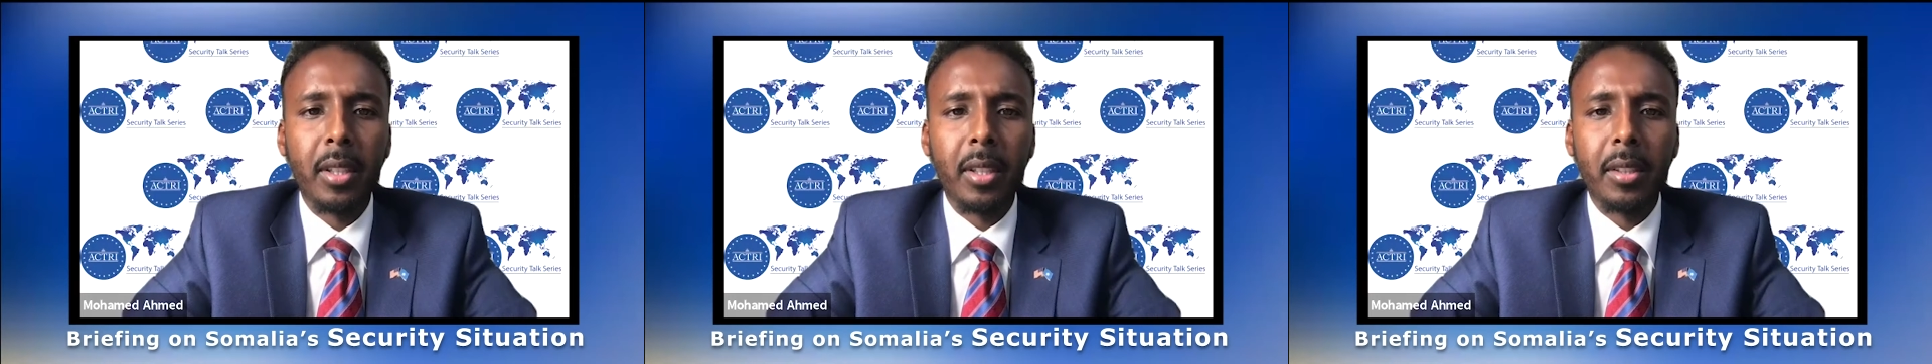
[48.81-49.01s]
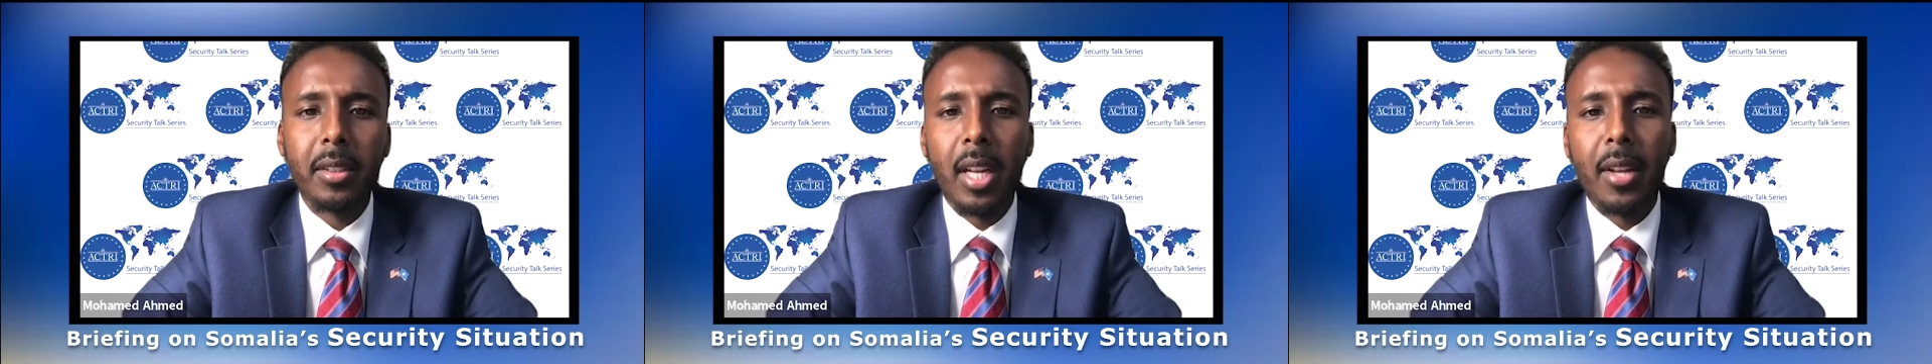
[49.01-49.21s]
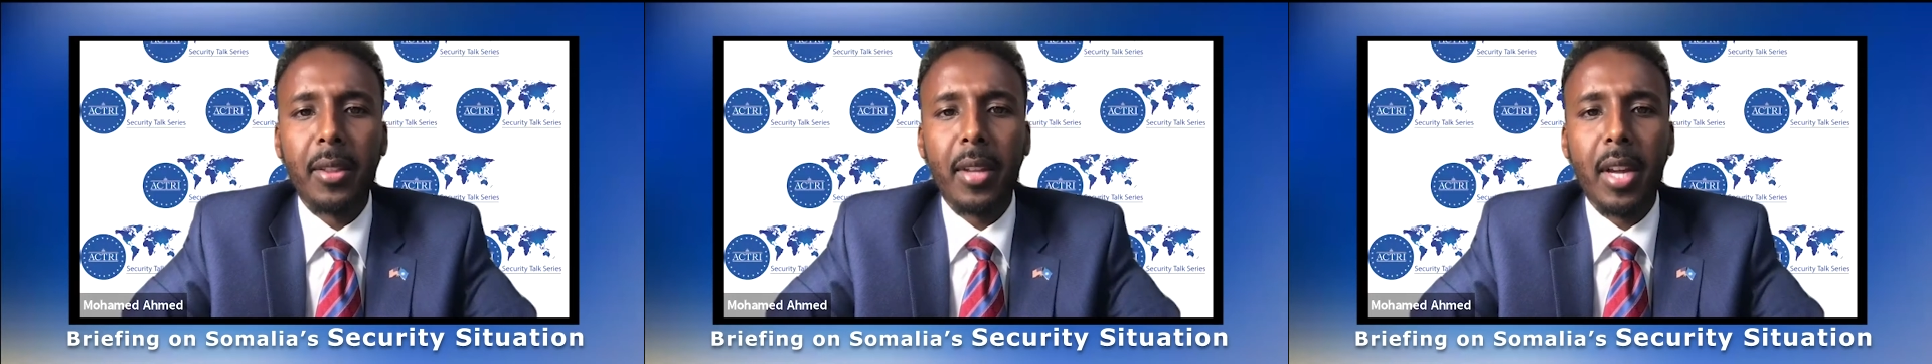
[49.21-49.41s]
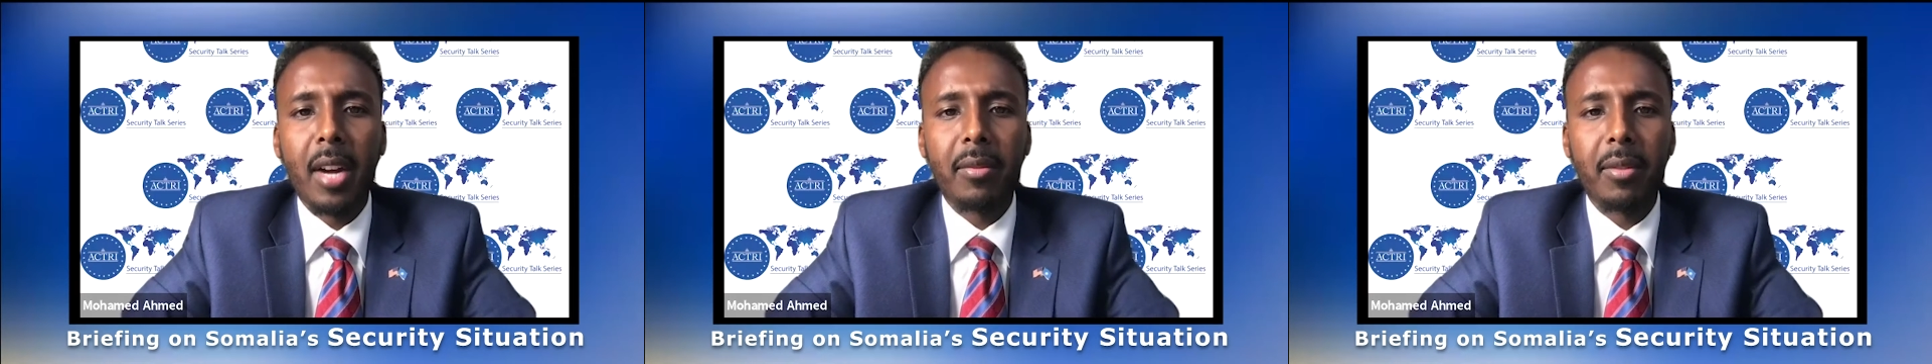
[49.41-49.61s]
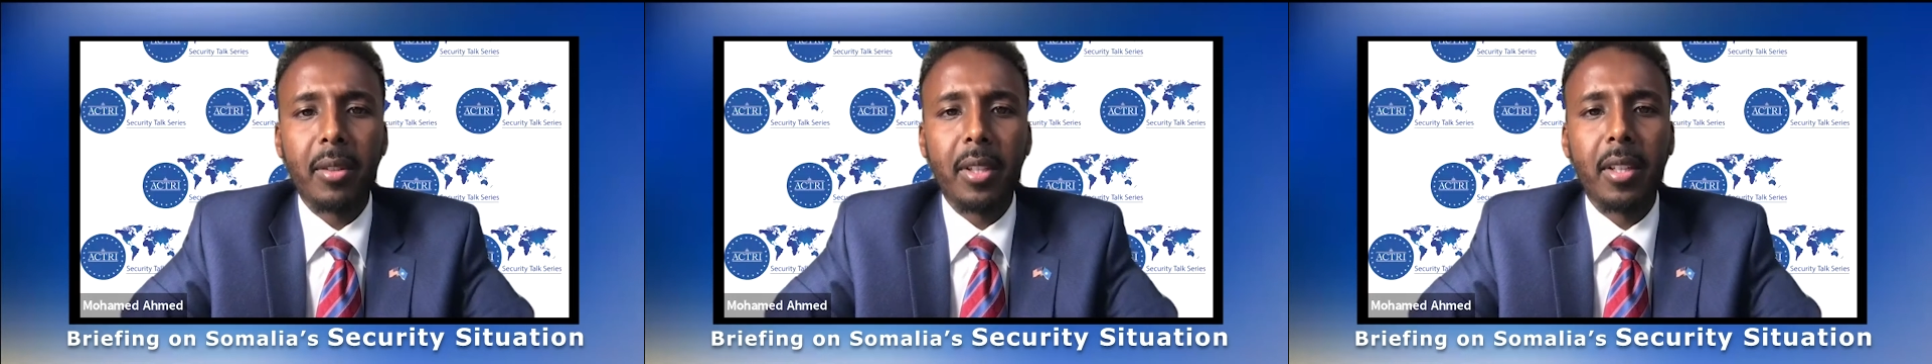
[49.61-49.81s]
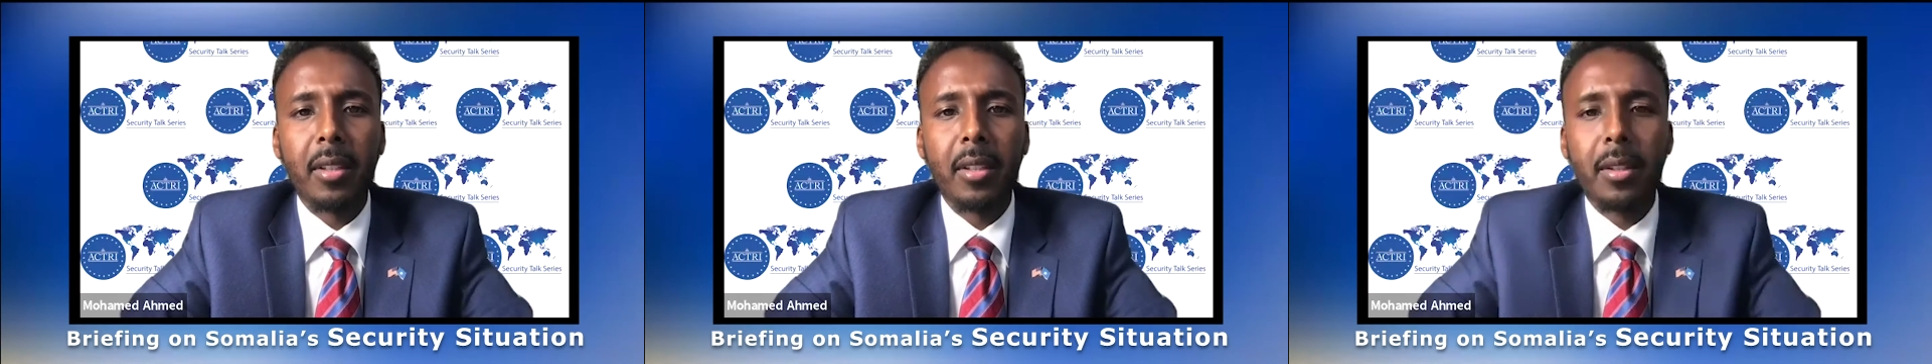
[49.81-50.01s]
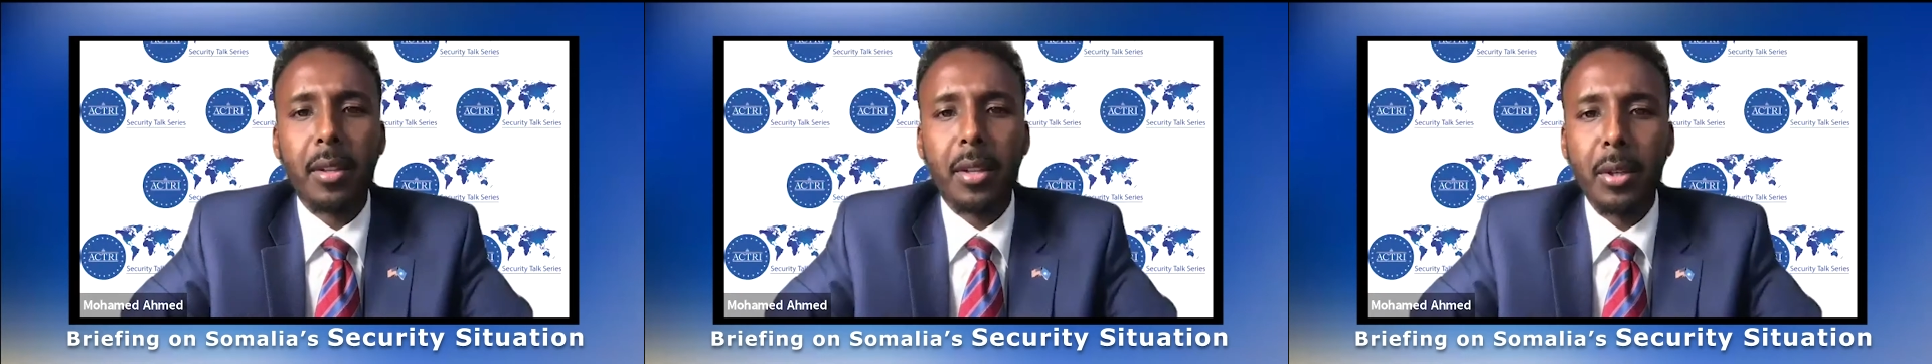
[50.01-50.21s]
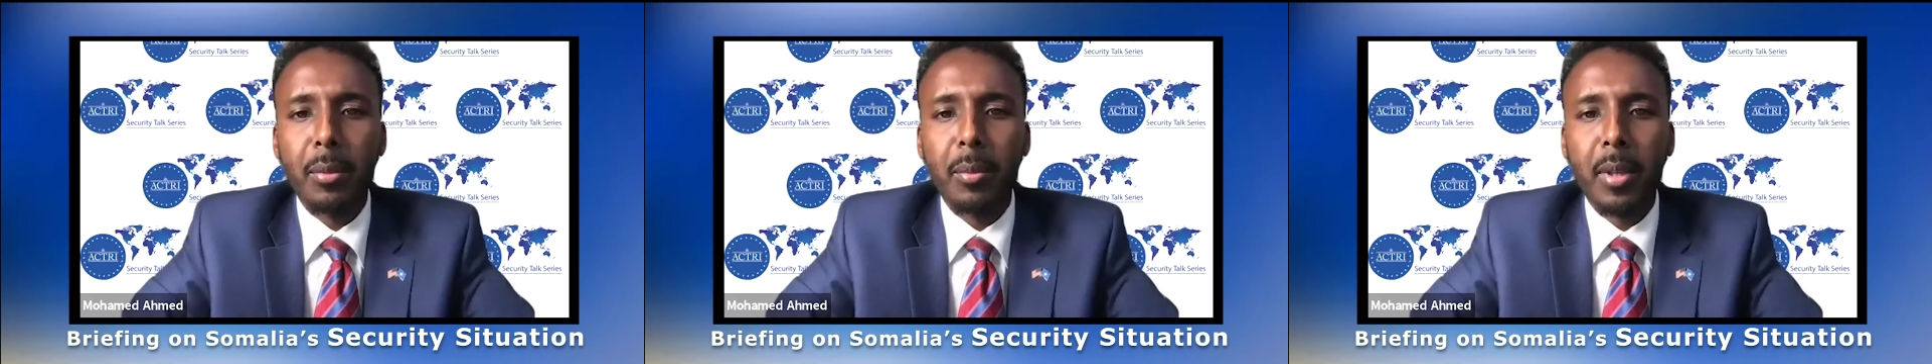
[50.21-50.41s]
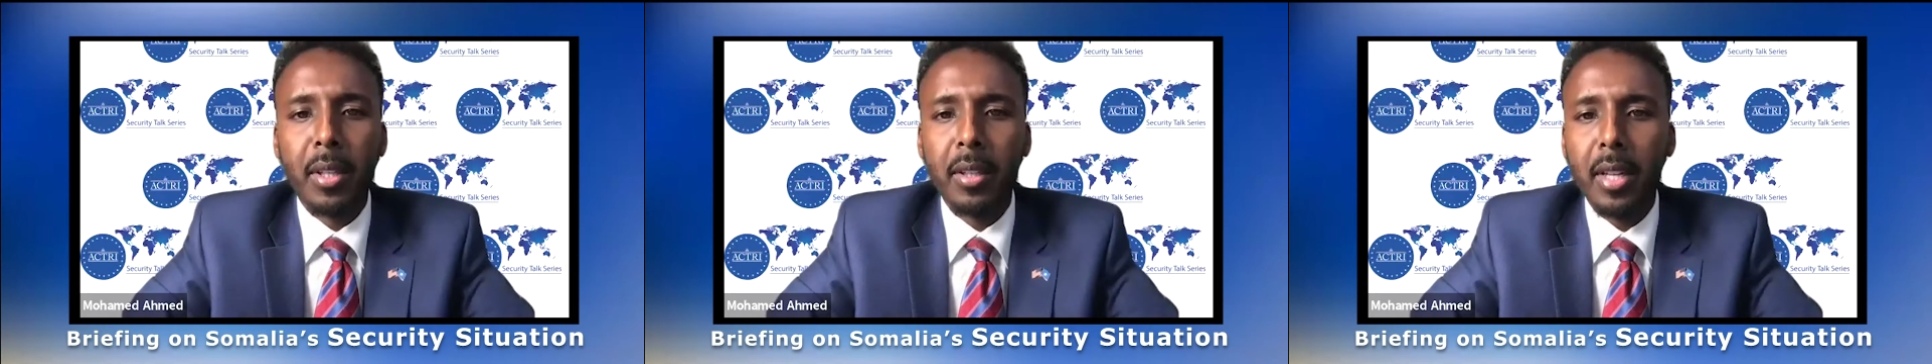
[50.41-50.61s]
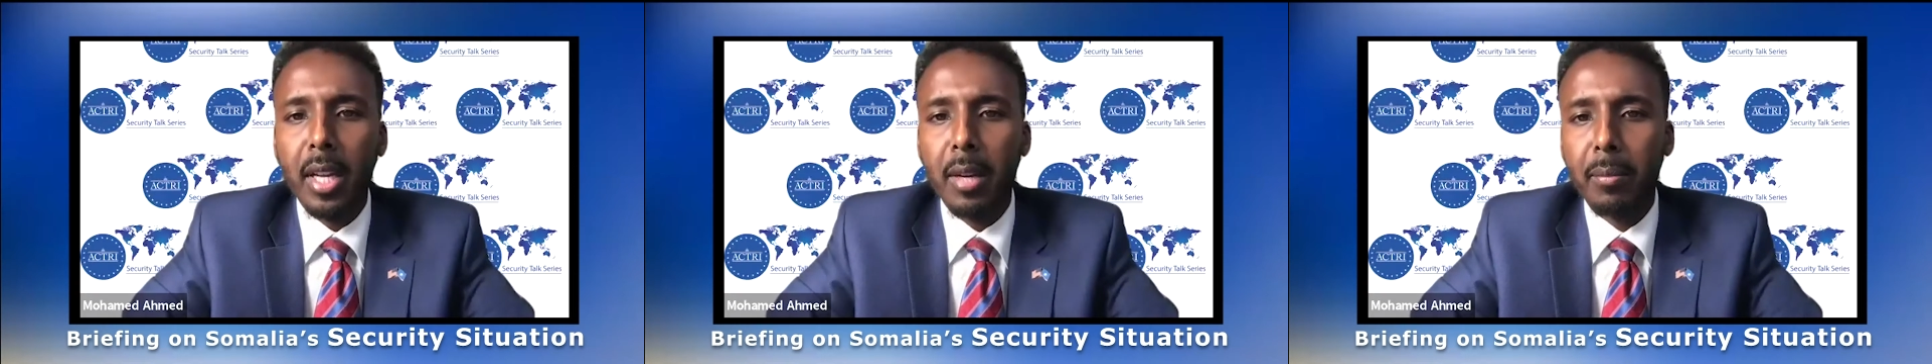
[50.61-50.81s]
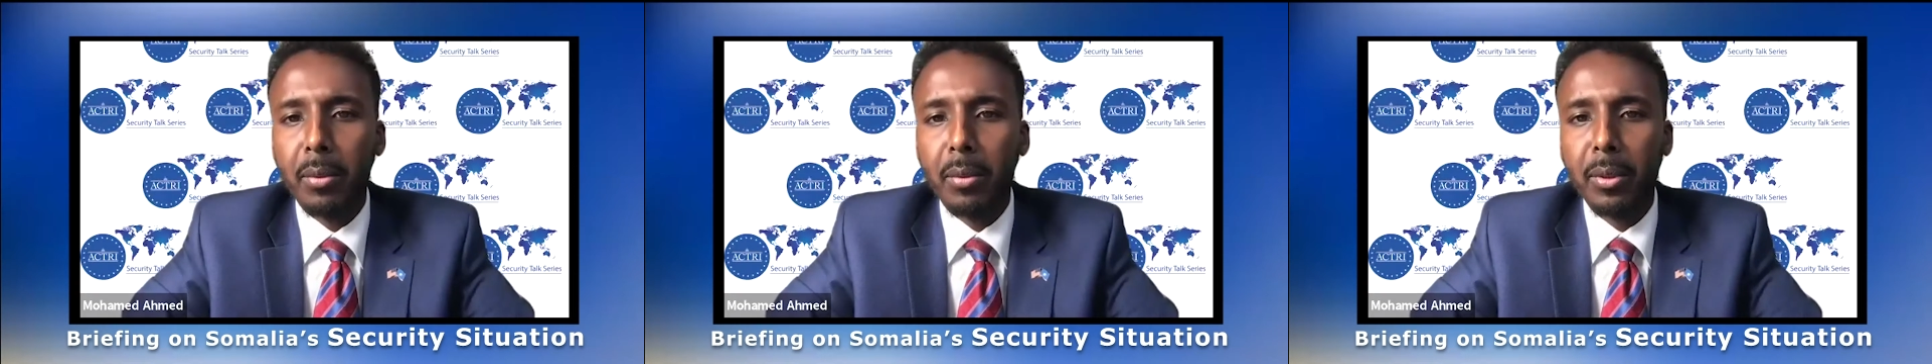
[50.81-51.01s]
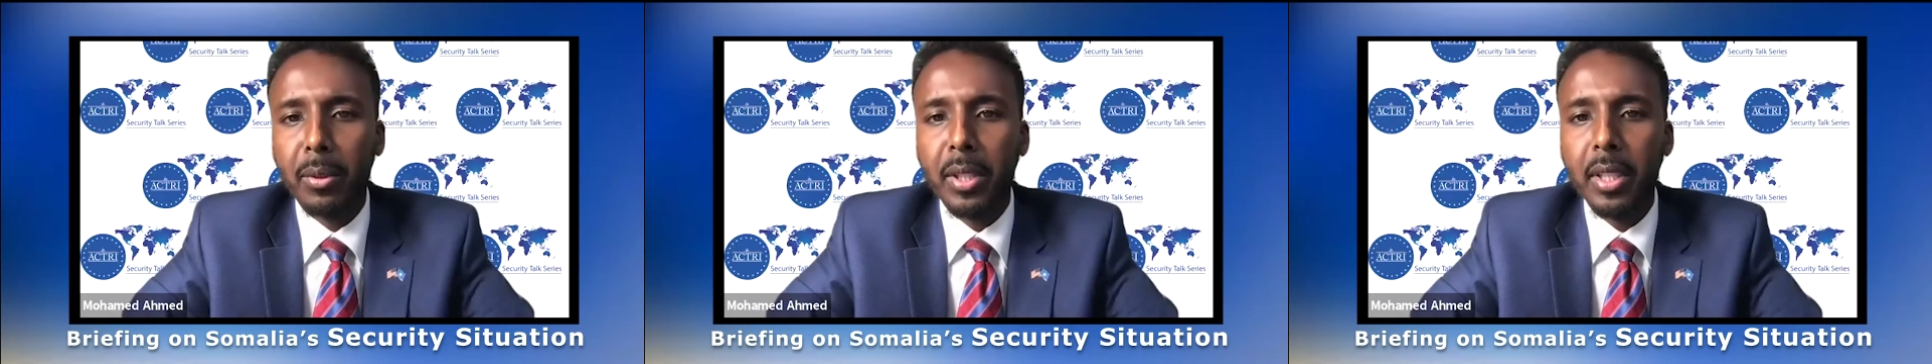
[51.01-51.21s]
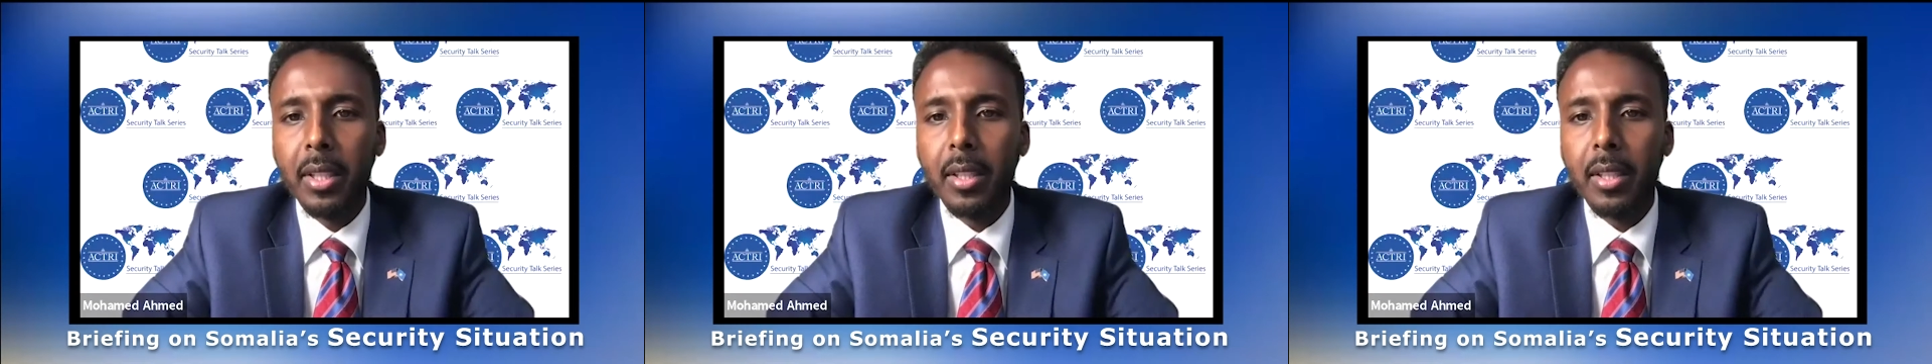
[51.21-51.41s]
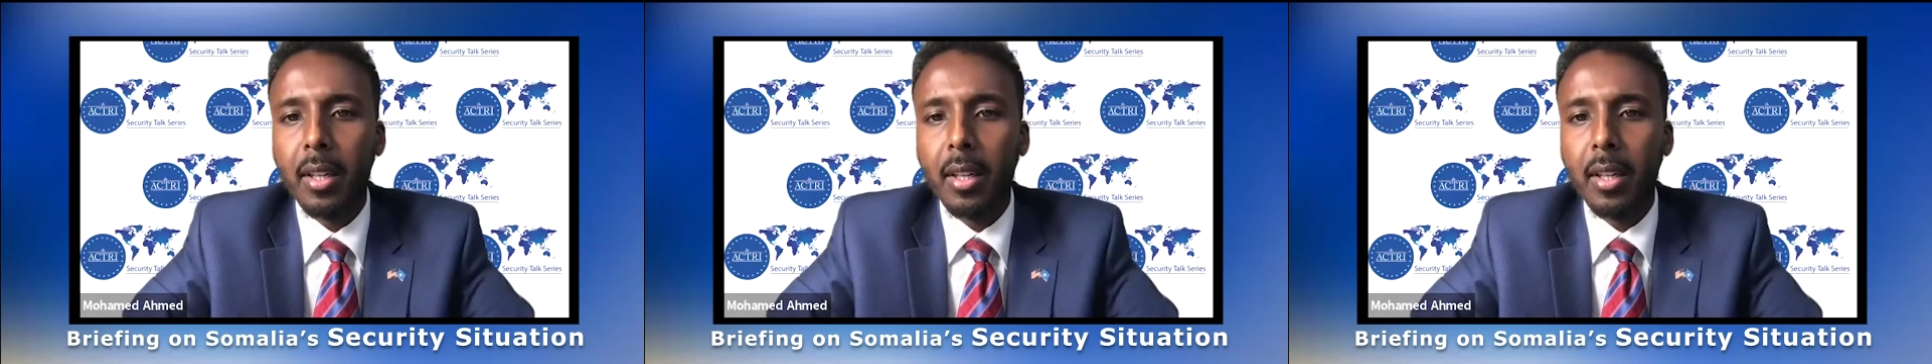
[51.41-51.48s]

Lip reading: South Africa, Cuba, and Burundi.